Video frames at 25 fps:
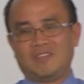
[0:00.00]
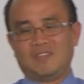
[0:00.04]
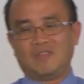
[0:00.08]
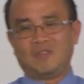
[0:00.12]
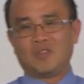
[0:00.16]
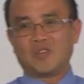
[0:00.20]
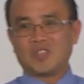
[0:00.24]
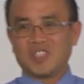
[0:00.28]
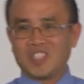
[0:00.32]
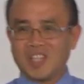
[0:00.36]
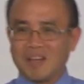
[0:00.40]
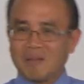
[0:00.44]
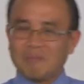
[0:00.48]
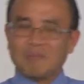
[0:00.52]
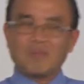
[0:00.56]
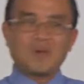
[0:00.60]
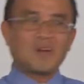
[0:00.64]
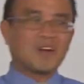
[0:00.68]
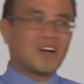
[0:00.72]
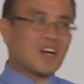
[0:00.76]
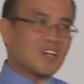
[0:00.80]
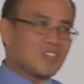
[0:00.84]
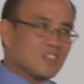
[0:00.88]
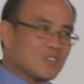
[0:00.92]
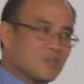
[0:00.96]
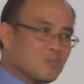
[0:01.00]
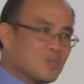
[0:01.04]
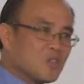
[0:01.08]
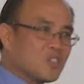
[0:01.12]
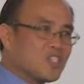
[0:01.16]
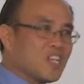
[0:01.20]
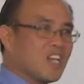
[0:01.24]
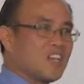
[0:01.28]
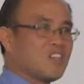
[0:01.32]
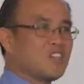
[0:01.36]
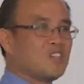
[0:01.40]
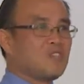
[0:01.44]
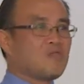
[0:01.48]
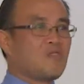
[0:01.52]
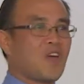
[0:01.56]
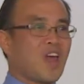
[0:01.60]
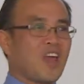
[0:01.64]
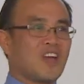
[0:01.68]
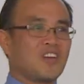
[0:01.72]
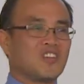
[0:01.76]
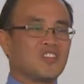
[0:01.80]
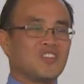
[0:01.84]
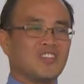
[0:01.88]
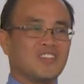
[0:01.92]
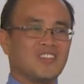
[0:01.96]
For example, customer
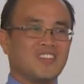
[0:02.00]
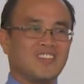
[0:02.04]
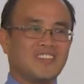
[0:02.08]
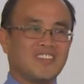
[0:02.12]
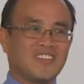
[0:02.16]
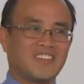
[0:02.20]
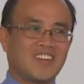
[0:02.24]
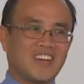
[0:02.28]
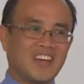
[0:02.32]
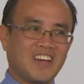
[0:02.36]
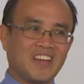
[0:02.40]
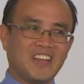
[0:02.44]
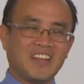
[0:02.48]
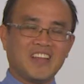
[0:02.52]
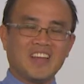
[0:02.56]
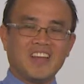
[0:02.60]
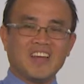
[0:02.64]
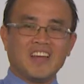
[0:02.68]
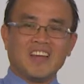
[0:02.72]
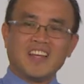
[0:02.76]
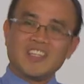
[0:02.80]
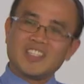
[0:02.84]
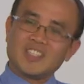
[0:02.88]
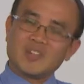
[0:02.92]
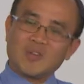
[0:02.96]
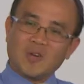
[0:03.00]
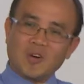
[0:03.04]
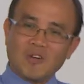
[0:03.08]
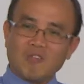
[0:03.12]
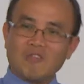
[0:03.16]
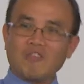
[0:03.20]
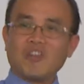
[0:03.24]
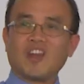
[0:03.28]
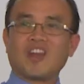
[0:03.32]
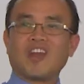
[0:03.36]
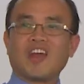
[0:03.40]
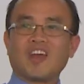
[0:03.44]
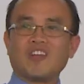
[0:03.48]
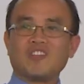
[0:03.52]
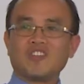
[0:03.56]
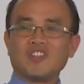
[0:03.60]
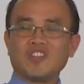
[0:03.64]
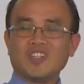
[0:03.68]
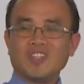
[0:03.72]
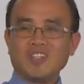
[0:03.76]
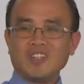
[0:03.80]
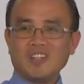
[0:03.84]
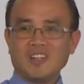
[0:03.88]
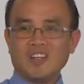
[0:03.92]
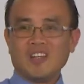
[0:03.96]
satisfaction, right? It's
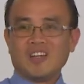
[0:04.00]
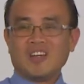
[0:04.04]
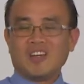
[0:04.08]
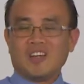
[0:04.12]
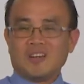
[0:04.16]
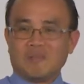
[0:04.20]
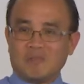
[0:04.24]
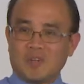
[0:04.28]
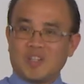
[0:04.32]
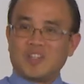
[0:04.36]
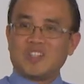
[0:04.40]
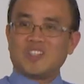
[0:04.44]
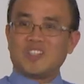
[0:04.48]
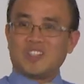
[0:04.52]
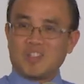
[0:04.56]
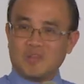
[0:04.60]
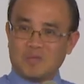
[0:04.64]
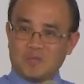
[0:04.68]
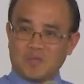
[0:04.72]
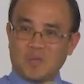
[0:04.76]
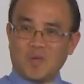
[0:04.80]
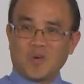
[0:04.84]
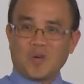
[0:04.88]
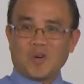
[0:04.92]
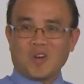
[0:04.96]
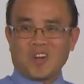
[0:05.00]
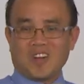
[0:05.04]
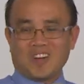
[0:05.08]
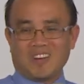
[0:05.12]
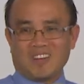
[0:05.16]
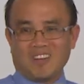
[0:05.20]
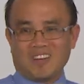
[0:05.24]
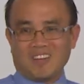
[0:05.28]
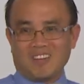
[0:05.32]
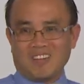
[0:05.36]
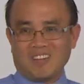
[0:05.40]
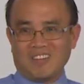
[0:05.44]
non-financial, but it is important.